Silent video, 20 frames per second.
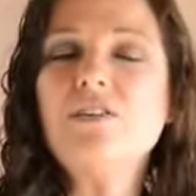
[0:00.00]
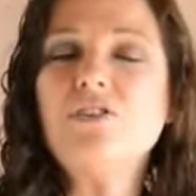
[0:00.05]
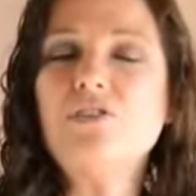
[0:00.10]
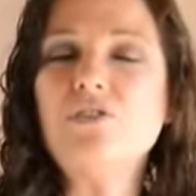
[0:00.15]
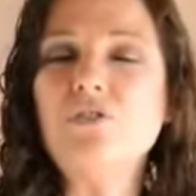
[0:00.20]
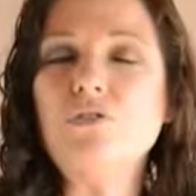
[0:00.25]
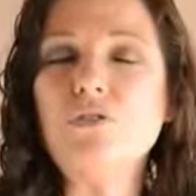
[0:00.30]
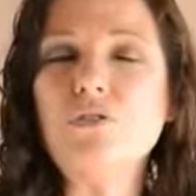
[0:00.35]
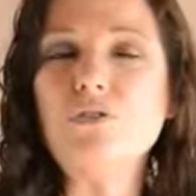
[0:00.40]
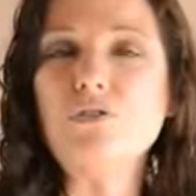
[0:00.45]

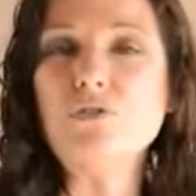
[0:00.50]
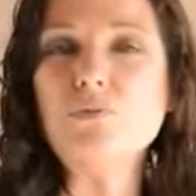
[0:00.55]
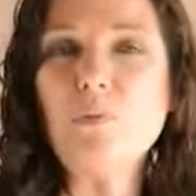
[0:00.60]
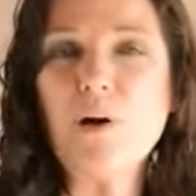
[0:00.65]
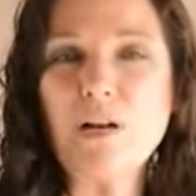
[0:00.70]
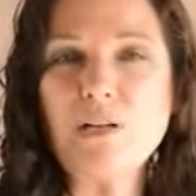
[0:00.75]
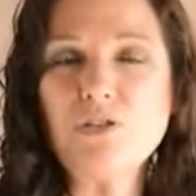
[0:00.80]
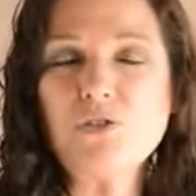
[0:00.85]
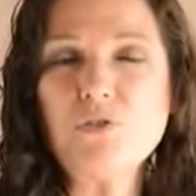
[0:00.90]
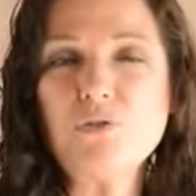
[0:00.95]
to use
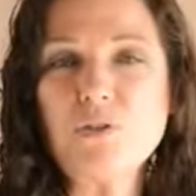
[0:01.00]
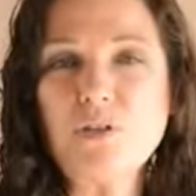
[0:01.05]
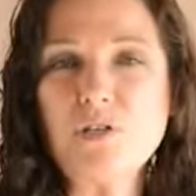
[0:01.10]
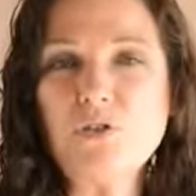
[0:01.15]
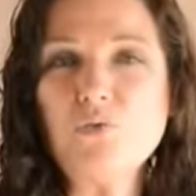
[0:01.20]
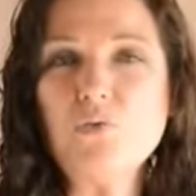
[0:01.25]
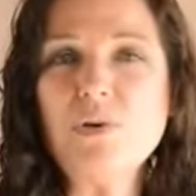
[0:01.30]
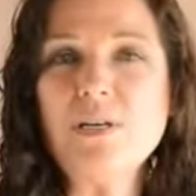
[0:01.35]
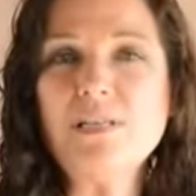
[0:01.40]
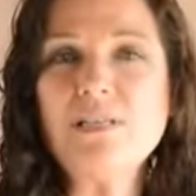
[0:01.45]

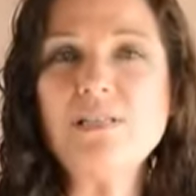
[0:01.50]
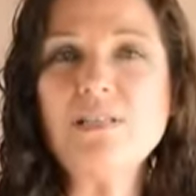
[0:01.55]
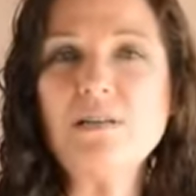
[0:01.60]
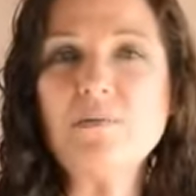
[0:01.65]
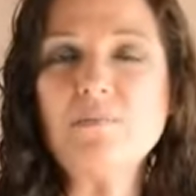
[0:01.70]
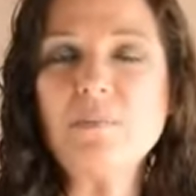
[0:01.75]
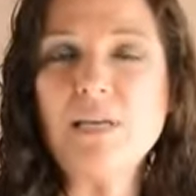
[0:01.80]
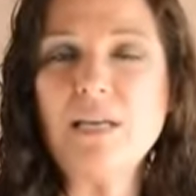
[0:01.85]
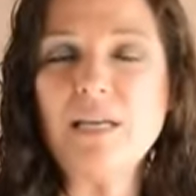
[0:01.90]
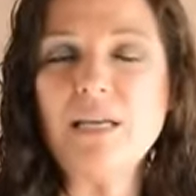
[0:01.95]
Montessori's
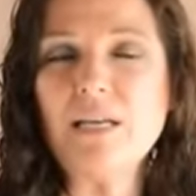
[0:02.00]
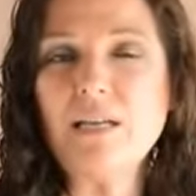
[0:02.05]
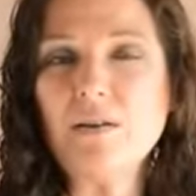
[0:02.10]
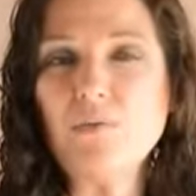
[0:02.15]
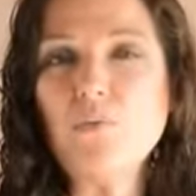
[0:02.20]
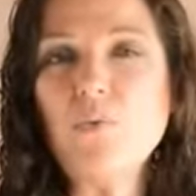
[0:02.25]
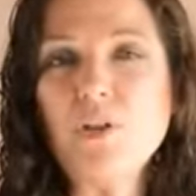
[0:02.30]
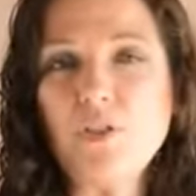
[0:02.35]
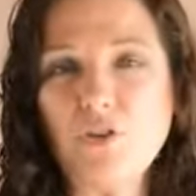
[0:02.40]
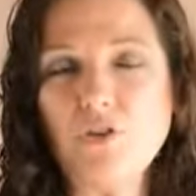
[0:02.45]
wisdom in
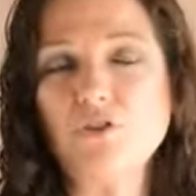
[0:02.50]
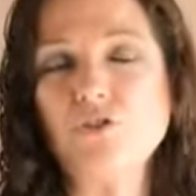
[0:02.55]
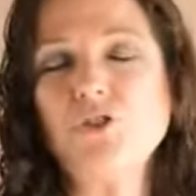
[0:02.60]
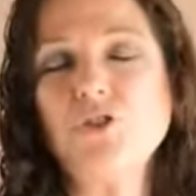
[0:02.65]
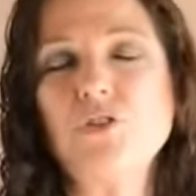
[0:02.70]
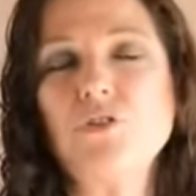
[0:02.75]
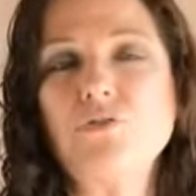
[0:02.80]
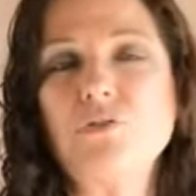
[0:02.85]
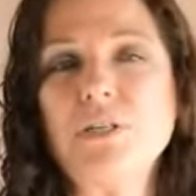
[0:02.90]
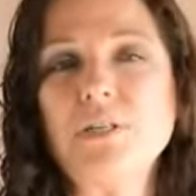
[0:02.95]
with your
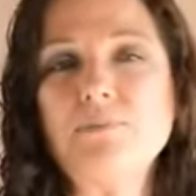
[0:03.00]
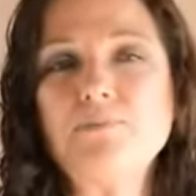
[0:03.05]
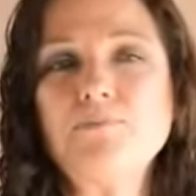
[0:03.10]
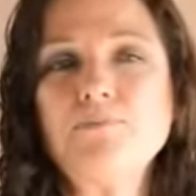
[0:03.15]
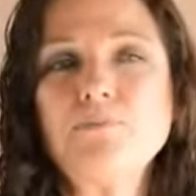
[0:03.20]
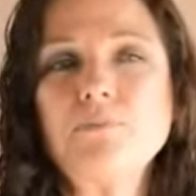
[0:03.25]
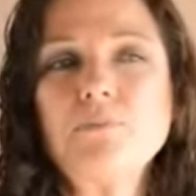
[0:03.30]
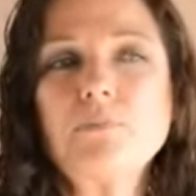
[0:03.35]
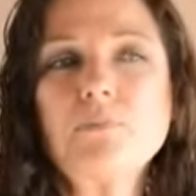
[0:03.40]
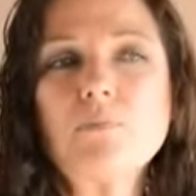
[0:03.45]
children.
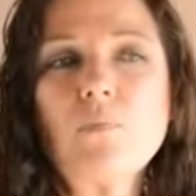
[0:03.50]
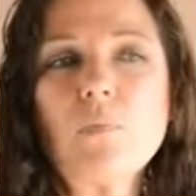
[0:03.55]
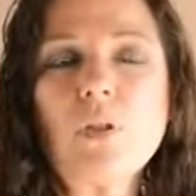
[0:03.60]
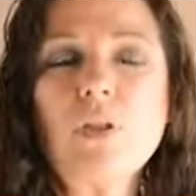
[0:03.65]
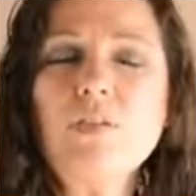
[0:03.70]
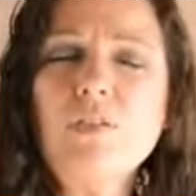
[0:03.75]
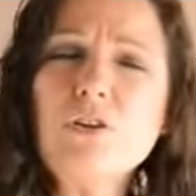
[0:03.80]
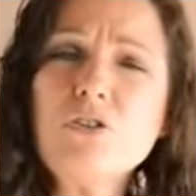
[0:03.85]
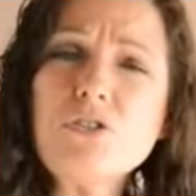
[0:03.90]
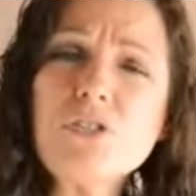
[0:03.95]

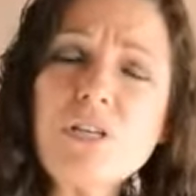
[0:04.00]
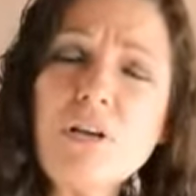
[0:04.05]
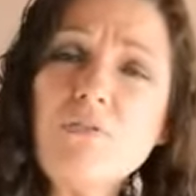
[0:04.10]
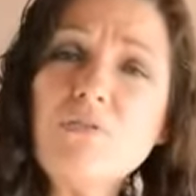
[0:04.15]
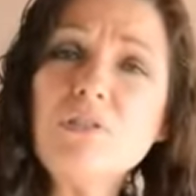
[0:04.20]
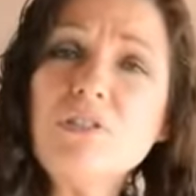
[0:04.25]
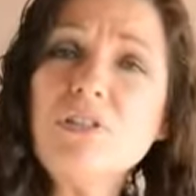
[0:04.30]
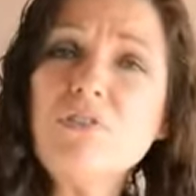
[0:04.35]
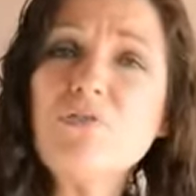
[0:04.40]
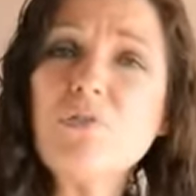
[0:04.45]
There's
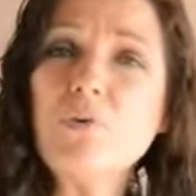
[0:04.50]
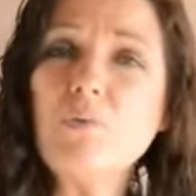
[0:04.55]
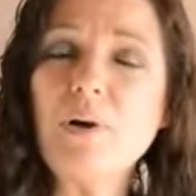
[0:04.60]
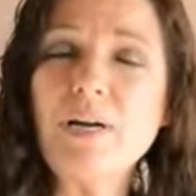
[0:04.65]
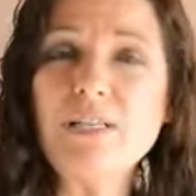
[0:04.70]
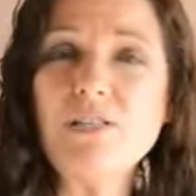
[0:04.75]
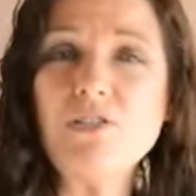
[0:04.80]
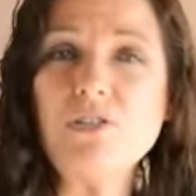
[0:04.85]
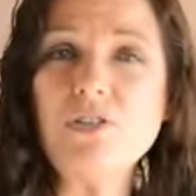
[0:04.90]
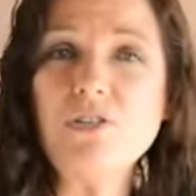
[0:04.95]
several different
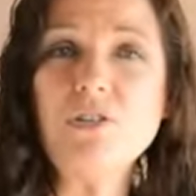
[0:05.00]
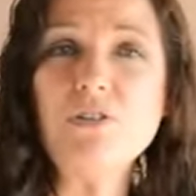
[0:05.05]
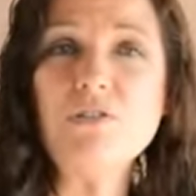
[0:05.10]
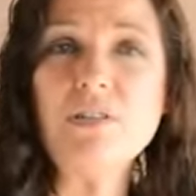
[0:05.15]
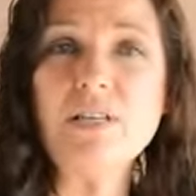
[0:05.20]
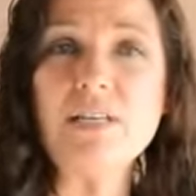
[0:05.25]
ways to do